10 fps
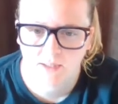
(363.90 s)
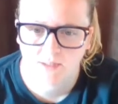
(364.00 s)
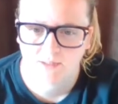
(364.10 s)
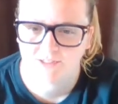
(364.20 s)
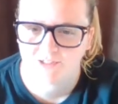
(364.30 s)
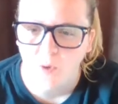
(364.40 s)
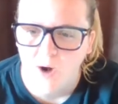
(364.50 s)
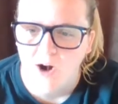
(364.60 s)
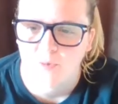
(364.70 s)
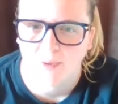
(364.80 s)
So
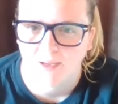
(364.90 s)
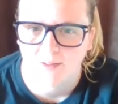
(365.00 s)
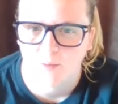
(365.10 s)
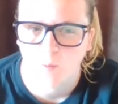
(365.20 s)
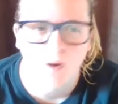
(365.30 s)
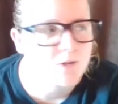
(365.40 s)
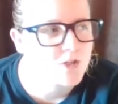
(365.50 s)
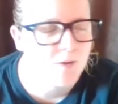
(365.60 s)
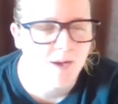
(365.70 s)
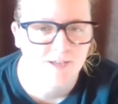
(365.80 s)
hard to pick, like why would
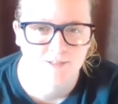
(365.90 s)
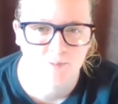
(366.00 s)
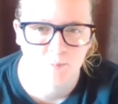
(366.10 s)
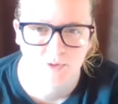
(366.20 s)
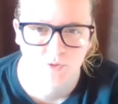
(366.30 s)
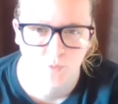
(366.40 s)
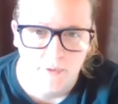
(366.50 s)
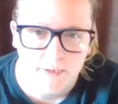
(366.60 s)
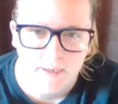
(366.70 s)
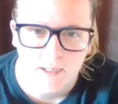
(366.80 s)
you ask to pick
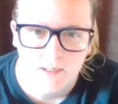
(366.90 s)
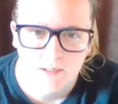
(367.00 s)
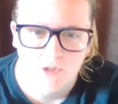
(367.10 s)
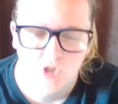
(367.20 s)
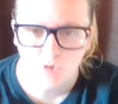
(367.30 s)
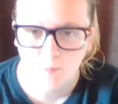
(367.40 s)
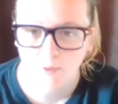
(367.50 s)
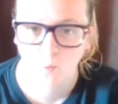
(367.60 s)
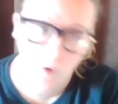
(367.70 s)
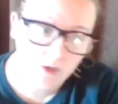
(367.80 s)
three? Should have picked
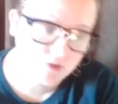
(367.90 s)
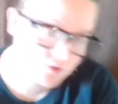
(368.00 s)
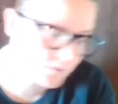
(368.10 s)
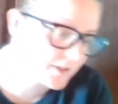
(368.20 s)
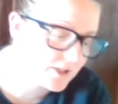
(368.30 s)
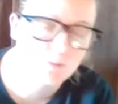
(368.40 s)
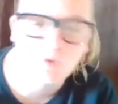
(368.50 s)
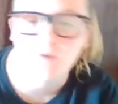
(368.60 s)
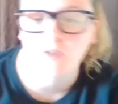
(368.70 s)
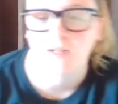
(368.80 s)
one from each
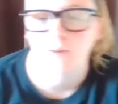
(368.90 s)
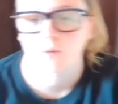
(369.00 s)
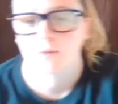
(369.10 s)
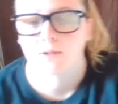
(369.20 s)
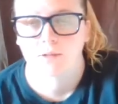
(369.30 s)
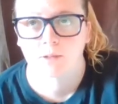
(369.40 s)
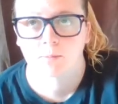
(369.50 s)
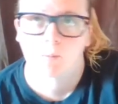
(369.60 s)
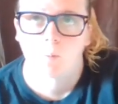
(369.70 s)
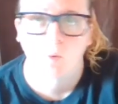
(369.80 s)
movie. That would have been a little
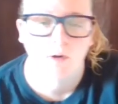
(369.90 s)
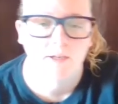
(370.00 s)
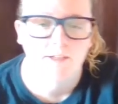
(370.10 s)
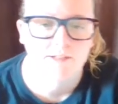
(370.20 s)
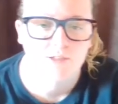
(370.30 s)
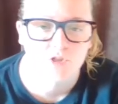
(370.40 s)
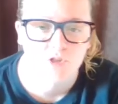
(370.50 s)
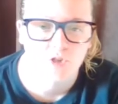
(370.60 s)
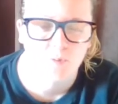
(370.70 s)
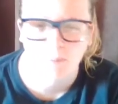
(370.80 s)
bit more easier to
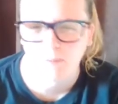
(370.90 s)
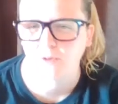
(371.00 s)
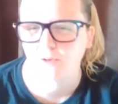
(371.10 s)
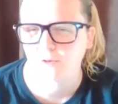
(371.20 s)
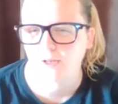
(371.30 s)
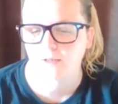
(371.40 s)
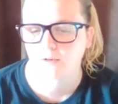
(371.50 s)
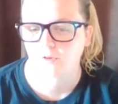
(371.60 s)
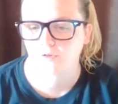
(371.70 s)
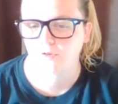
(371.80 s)
do. Maybe I'll do that in
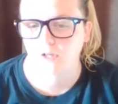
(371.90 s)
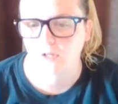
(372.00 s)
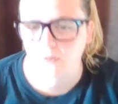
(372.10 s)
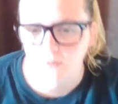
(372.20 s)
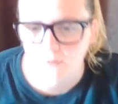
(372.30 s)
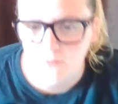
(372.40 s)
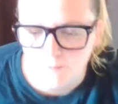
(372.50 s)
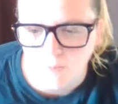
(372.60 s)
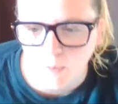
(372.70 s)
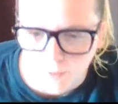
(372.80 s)
another video. That's
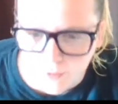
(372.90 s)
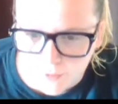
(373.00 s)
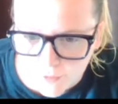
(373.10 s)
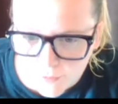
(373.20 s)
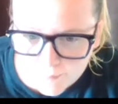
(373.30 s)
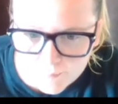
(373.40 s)
probably what I'll do.